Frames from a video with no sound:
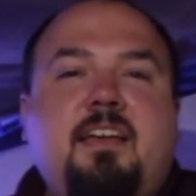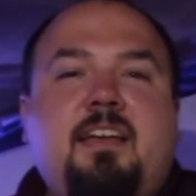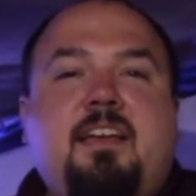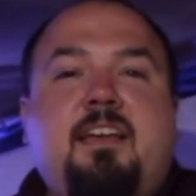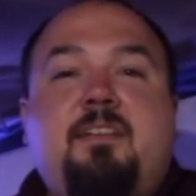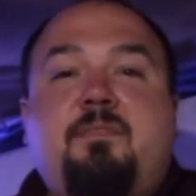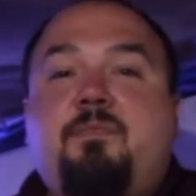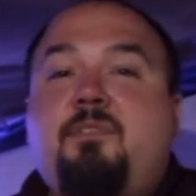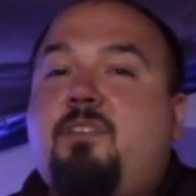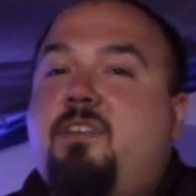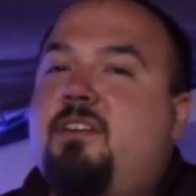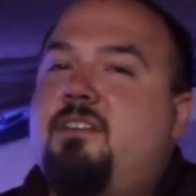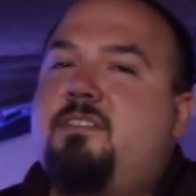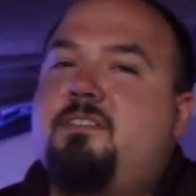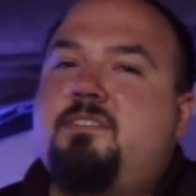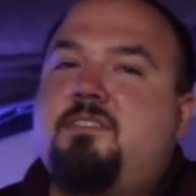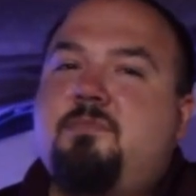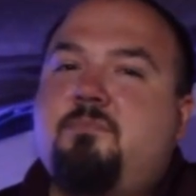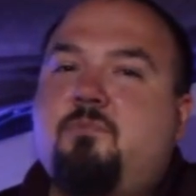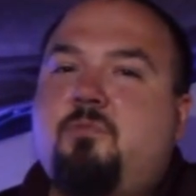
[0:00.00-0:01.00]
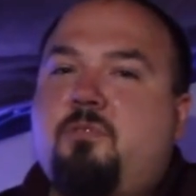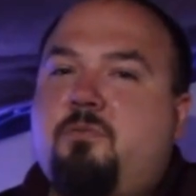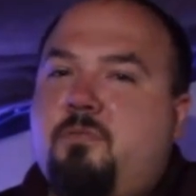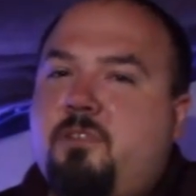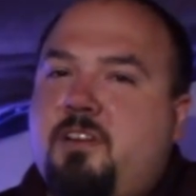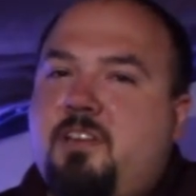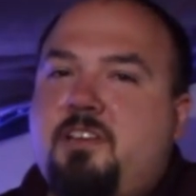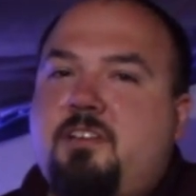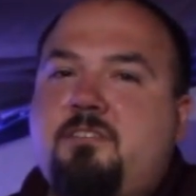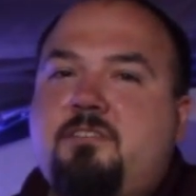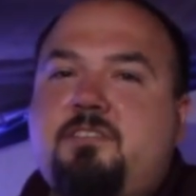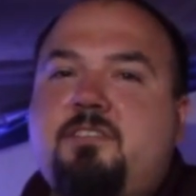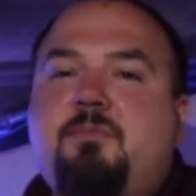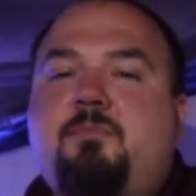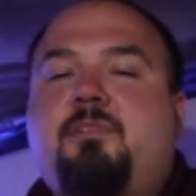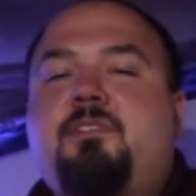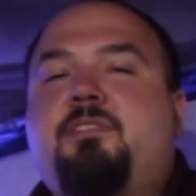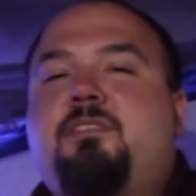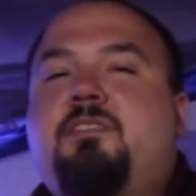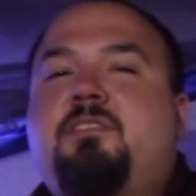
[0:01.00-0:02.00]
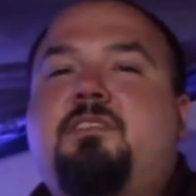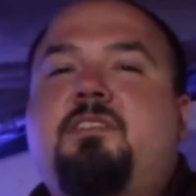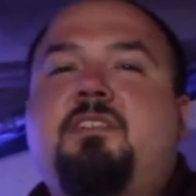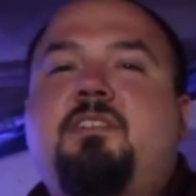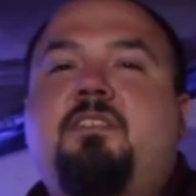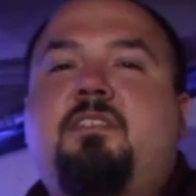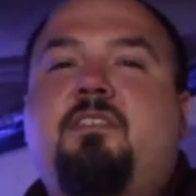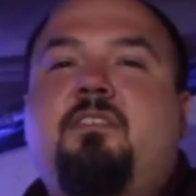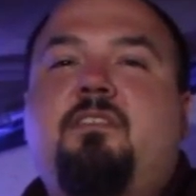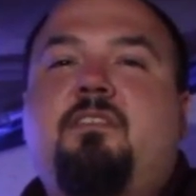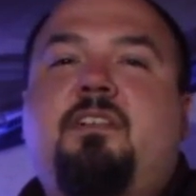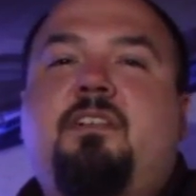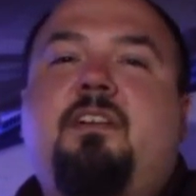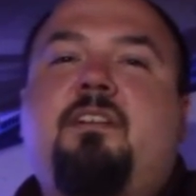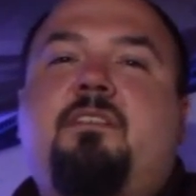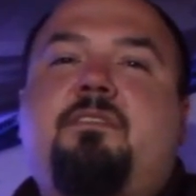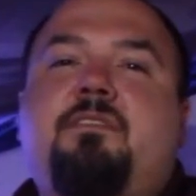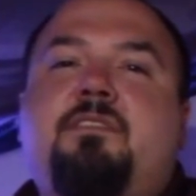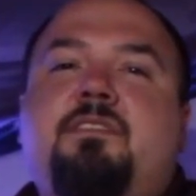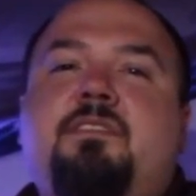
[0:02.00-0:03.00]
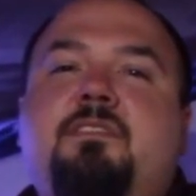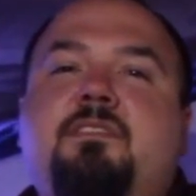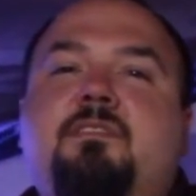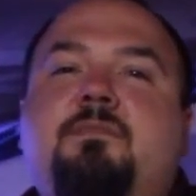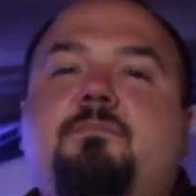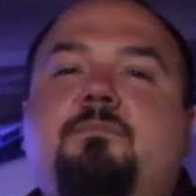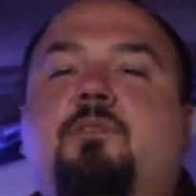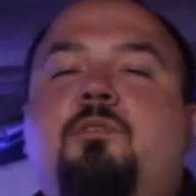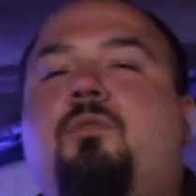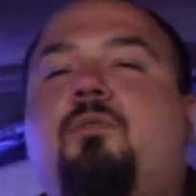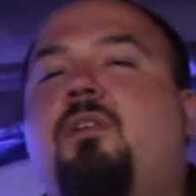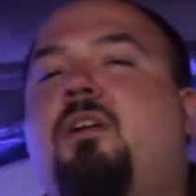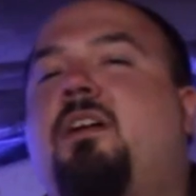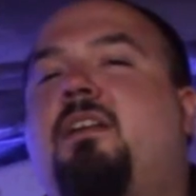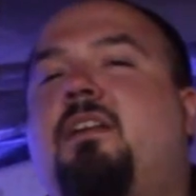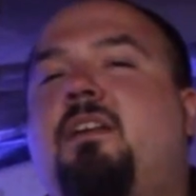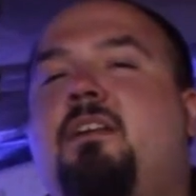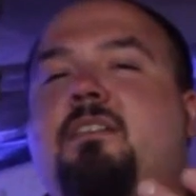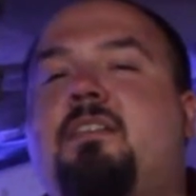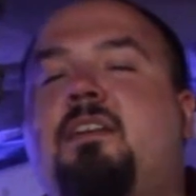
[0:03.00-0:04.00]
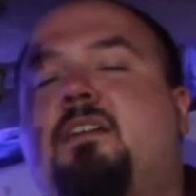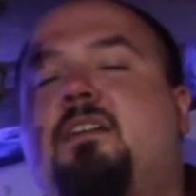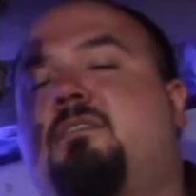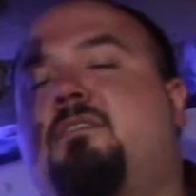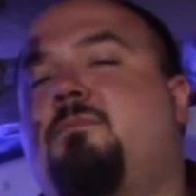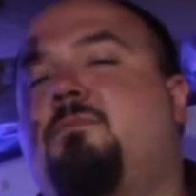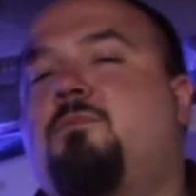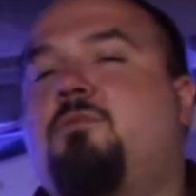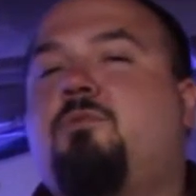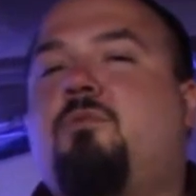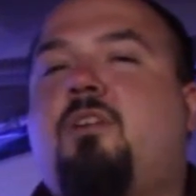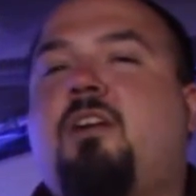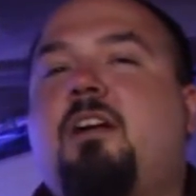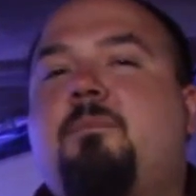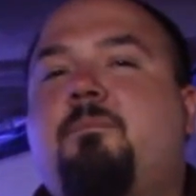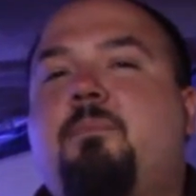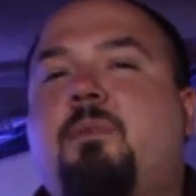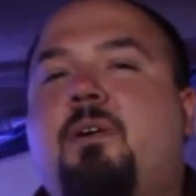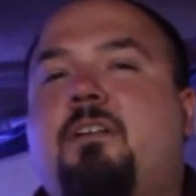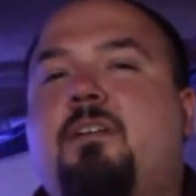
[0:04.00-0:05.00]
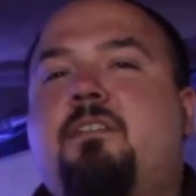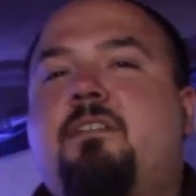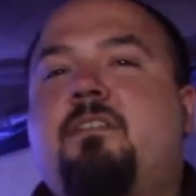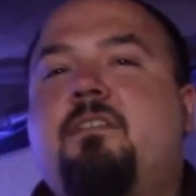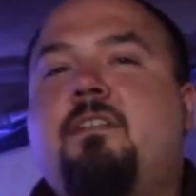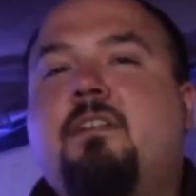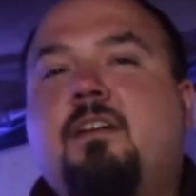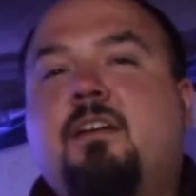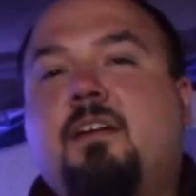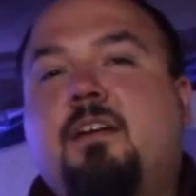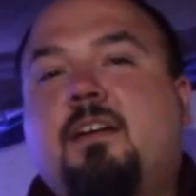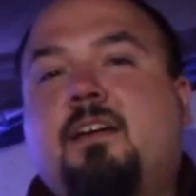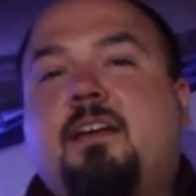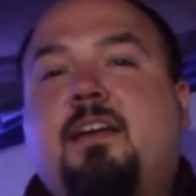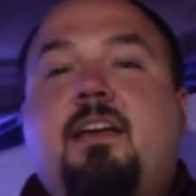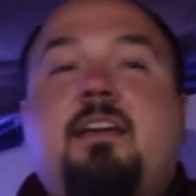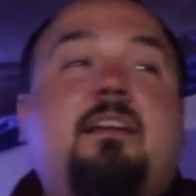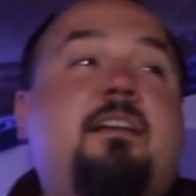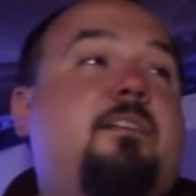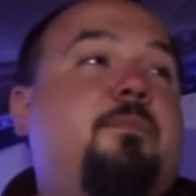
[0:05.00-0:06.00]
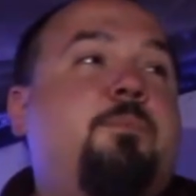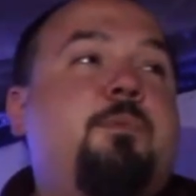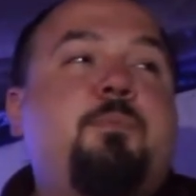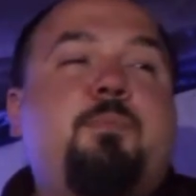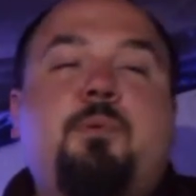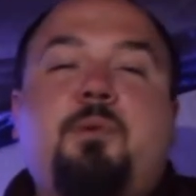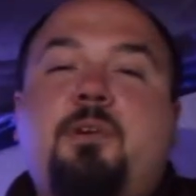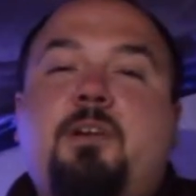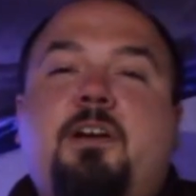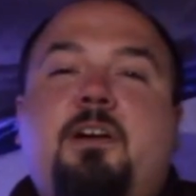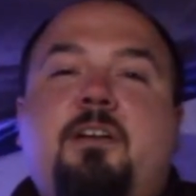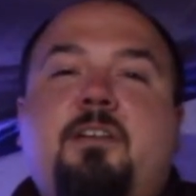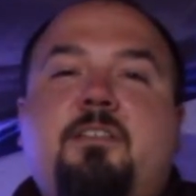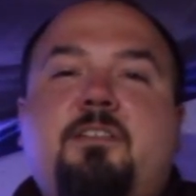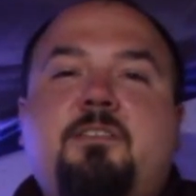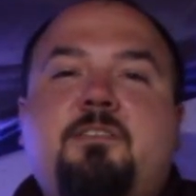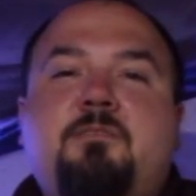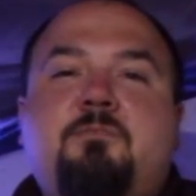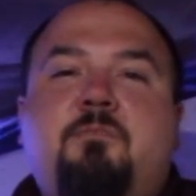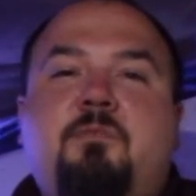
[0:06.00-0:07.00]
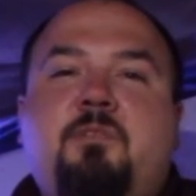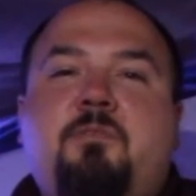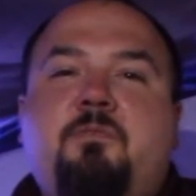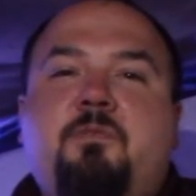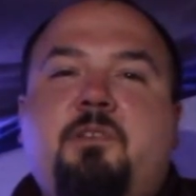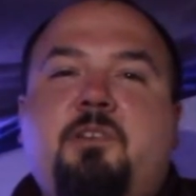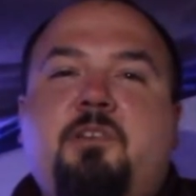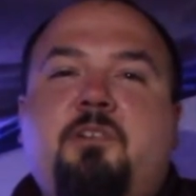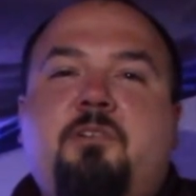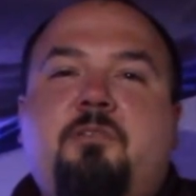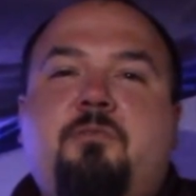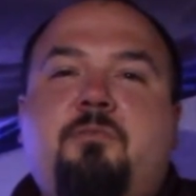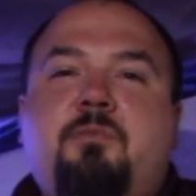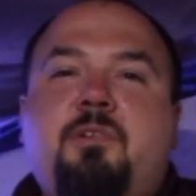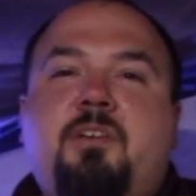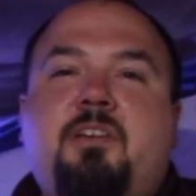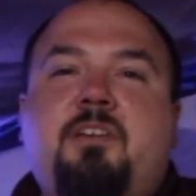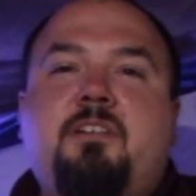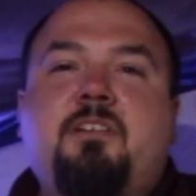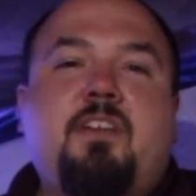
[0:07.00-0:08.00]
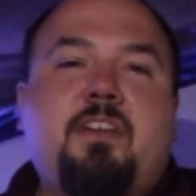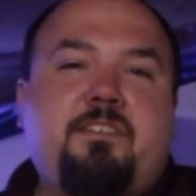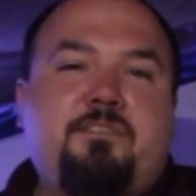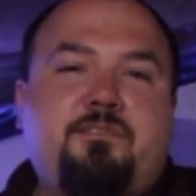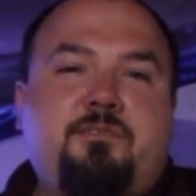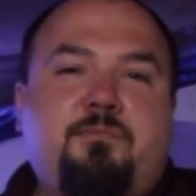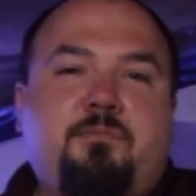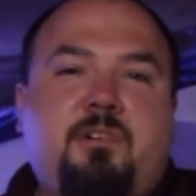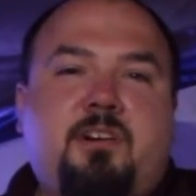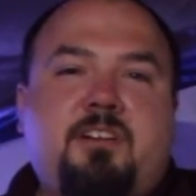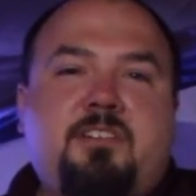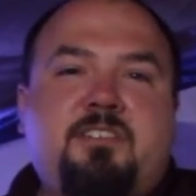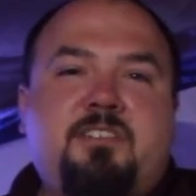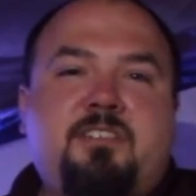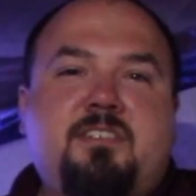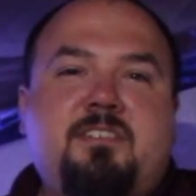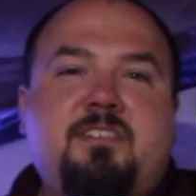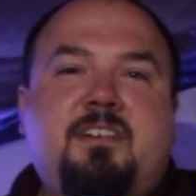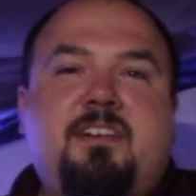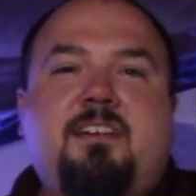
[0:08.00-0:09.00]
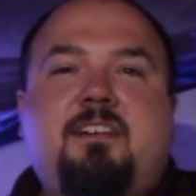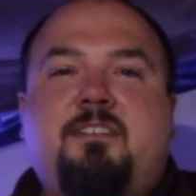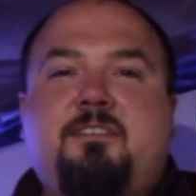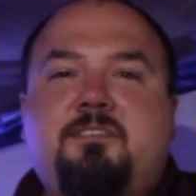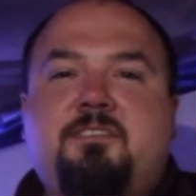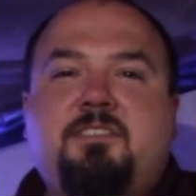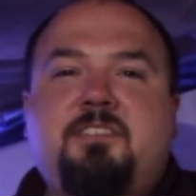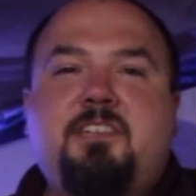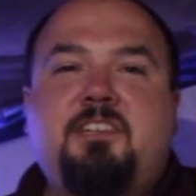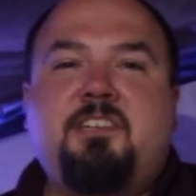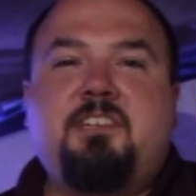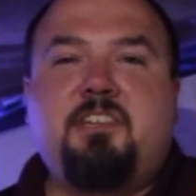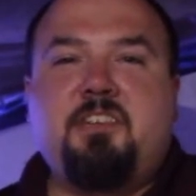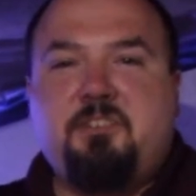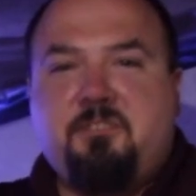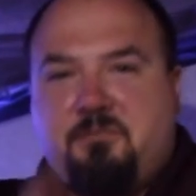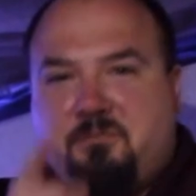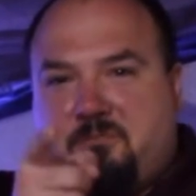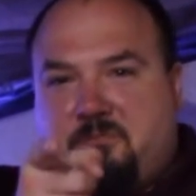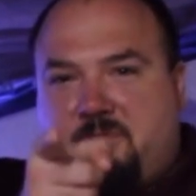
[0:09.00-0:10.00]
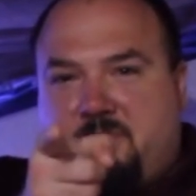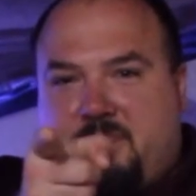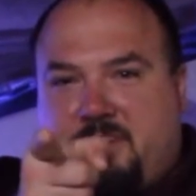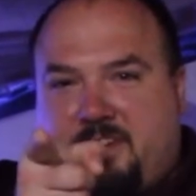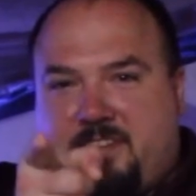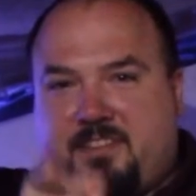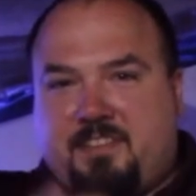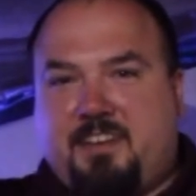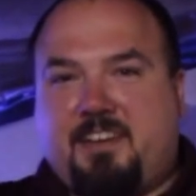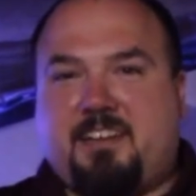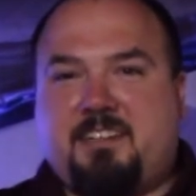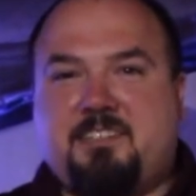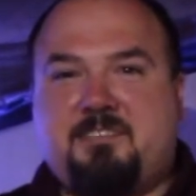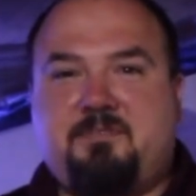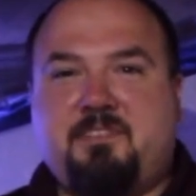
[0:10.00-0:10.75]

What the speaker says: And if you'd like to see more videos on my 1600 gallon system, go ahead and hit that subscribe button, and I'll be putting out at least one video a week. Thanks for watching, and I'll see you on the next